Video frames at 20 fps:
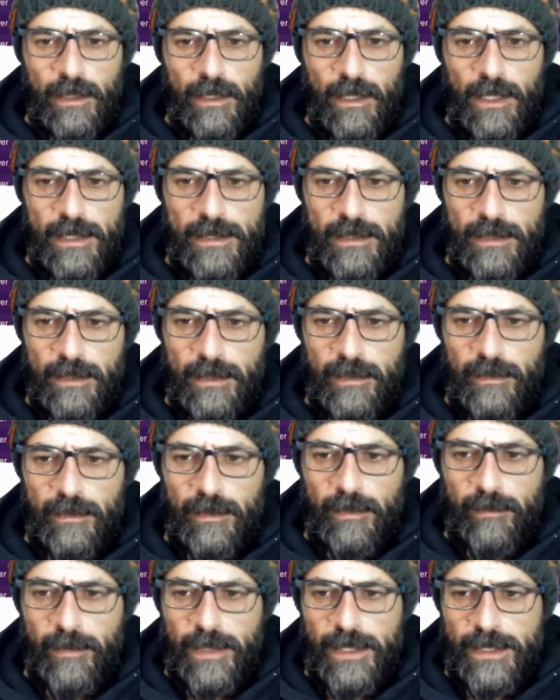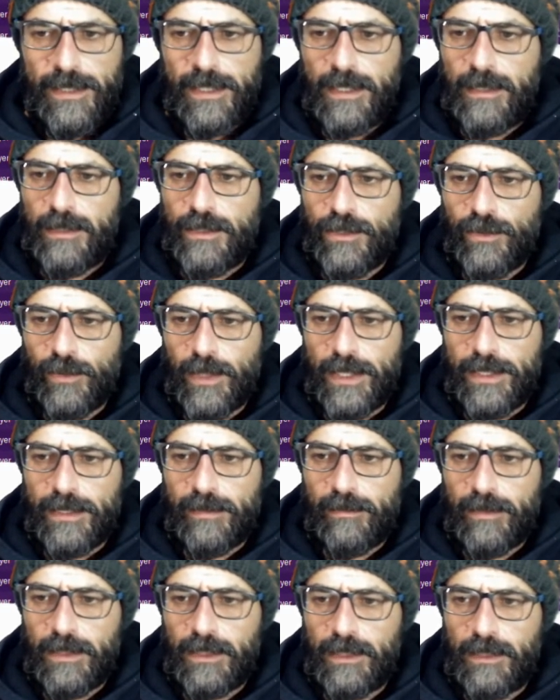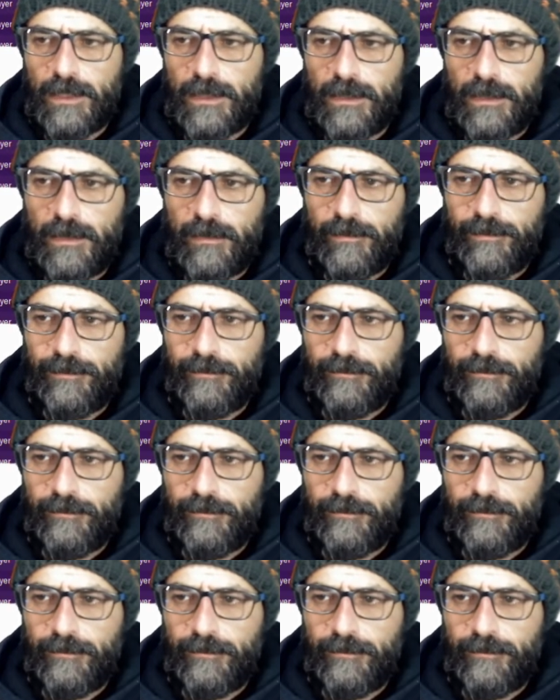as in percentage-wise. But I'm